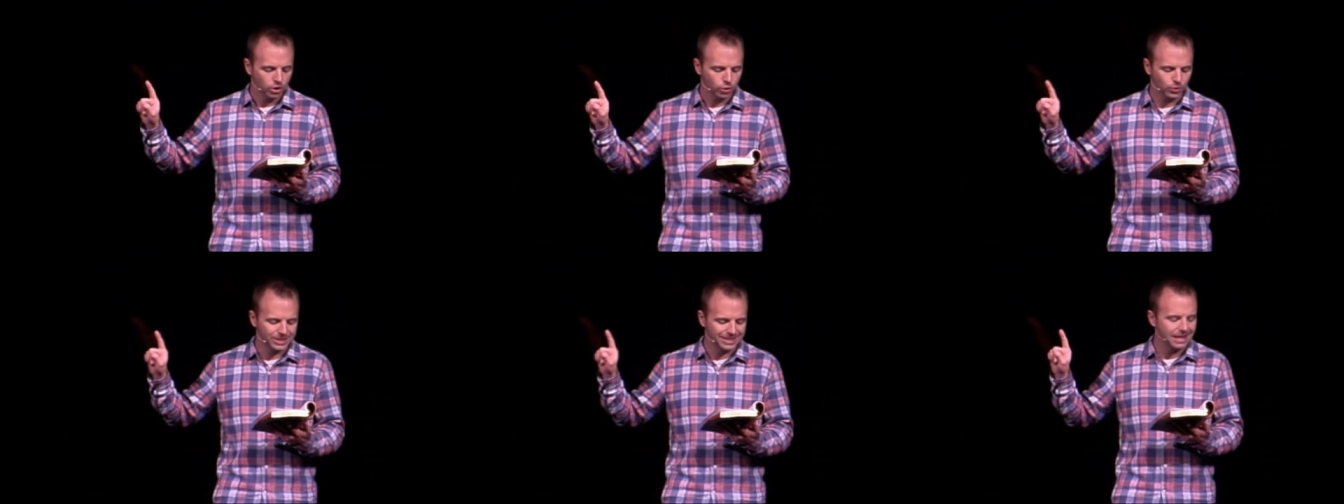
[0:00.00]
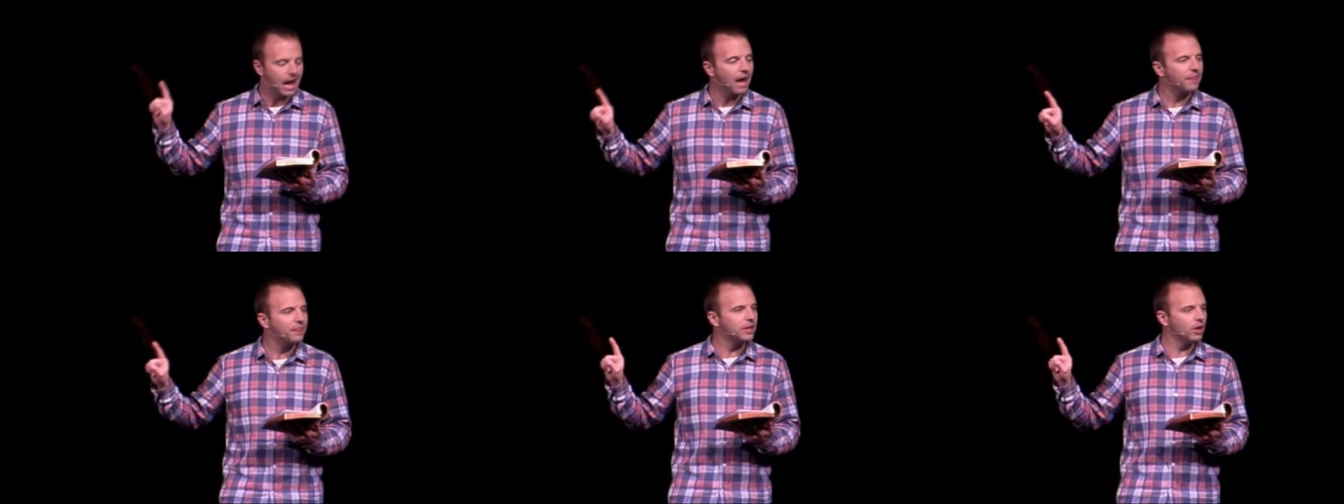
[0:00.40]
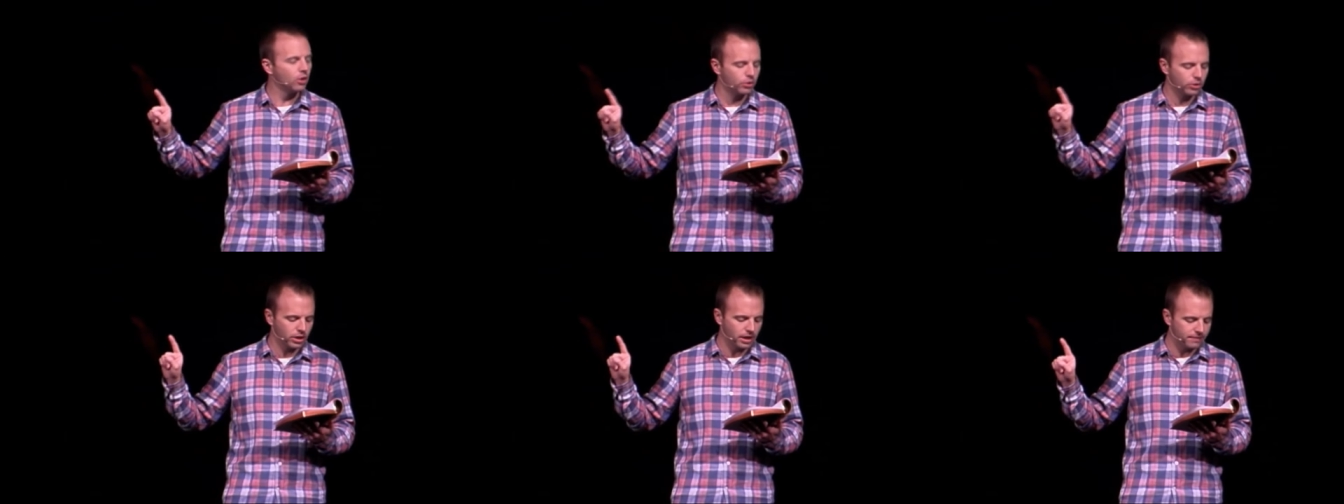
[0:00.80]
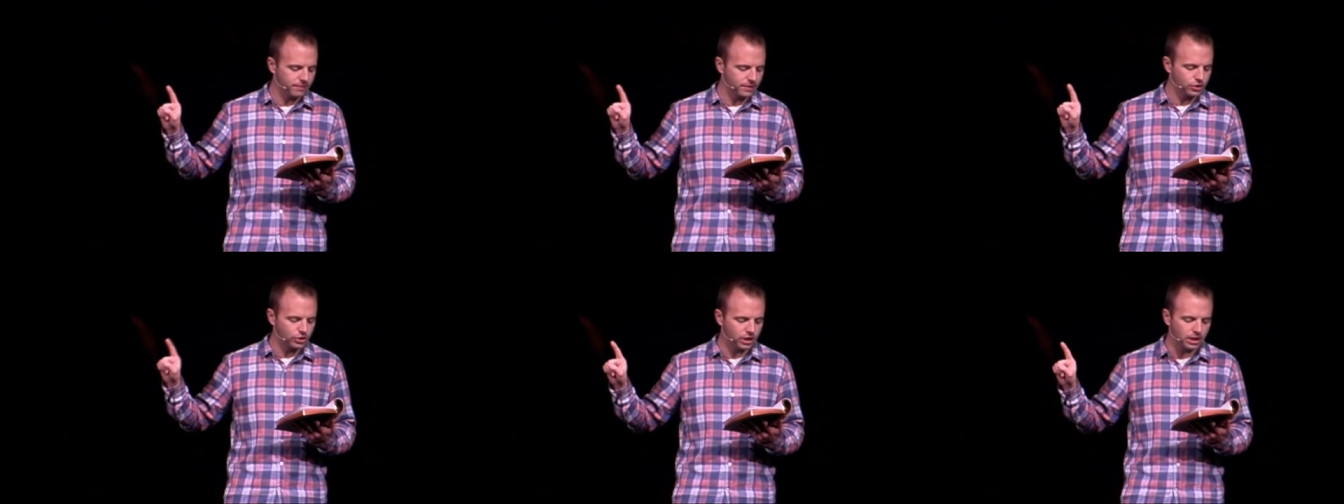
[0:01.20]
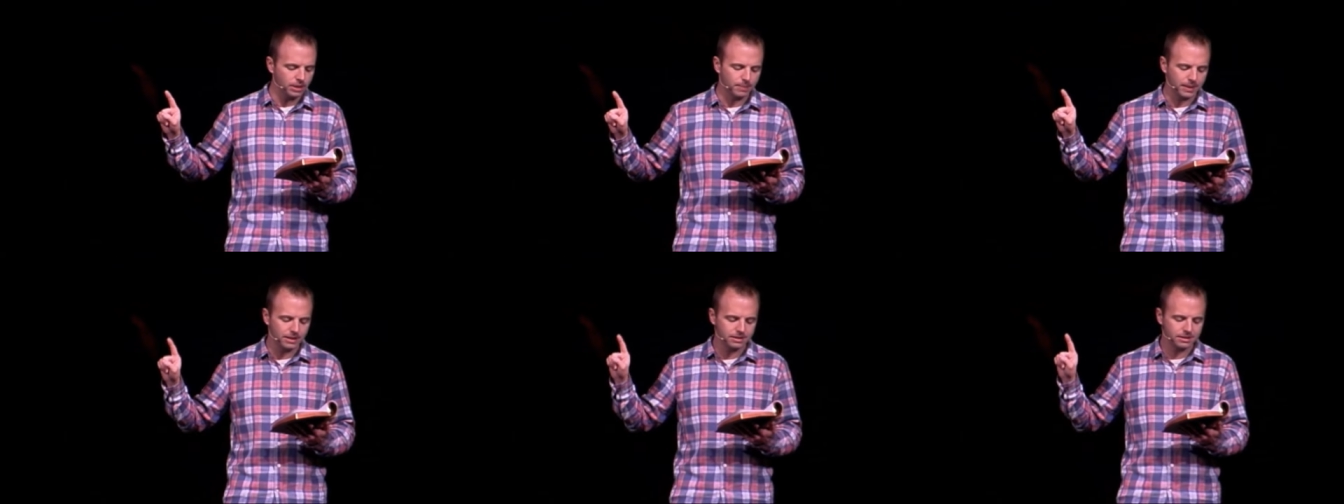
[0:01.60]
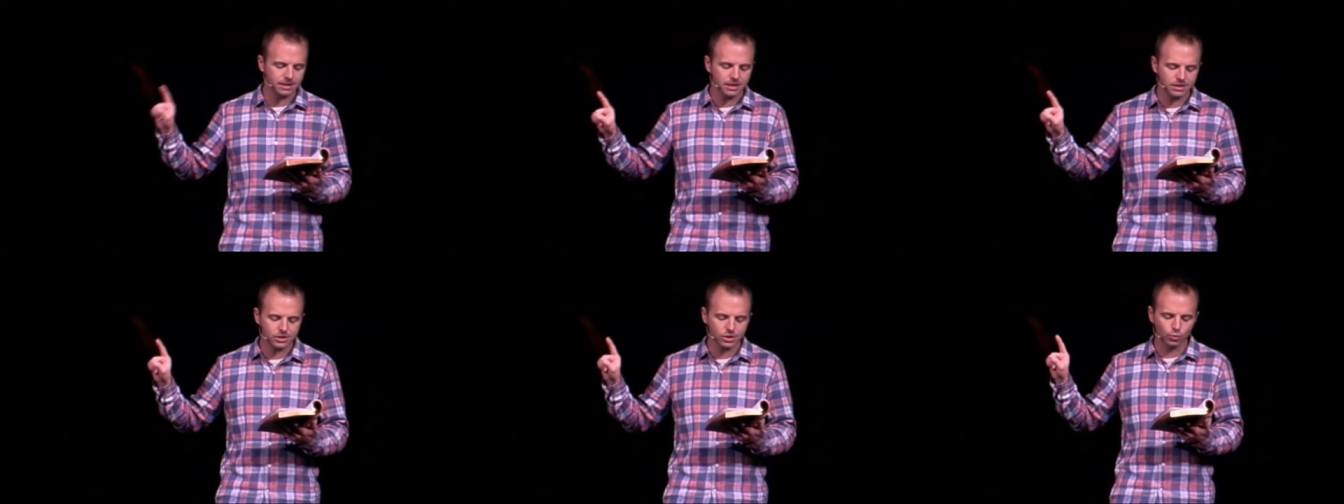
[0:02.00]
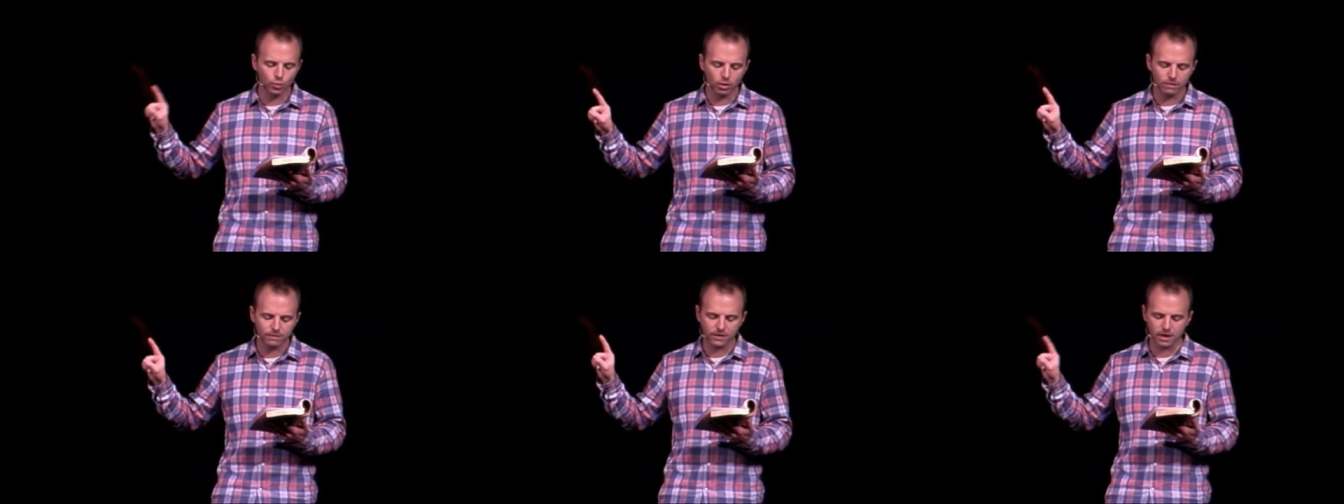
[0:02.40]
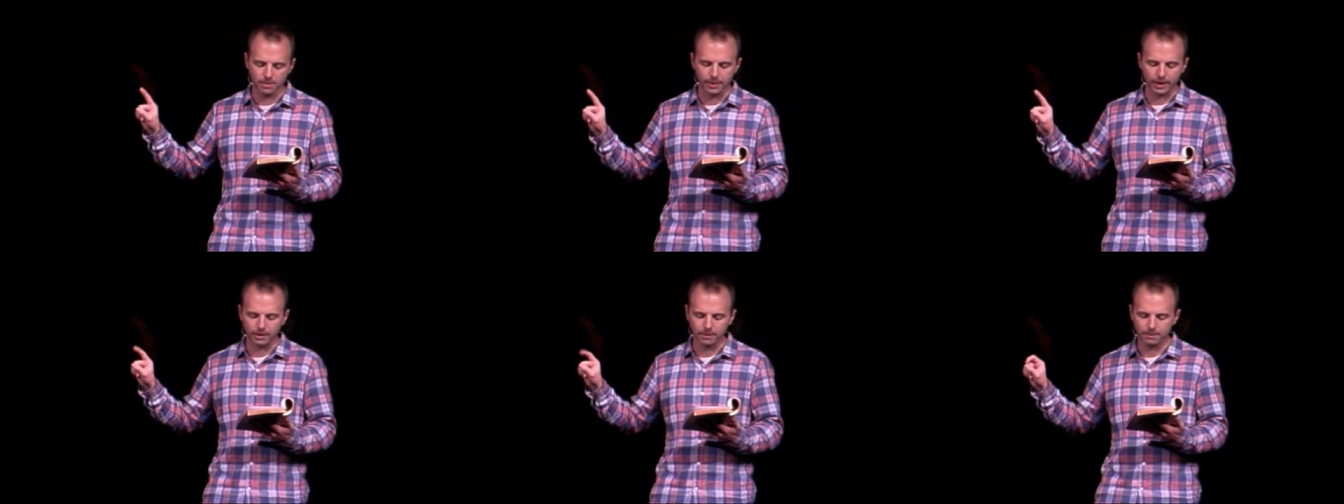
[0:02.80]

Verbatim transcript: who is not the owner of the sheep, he sees the wolf coming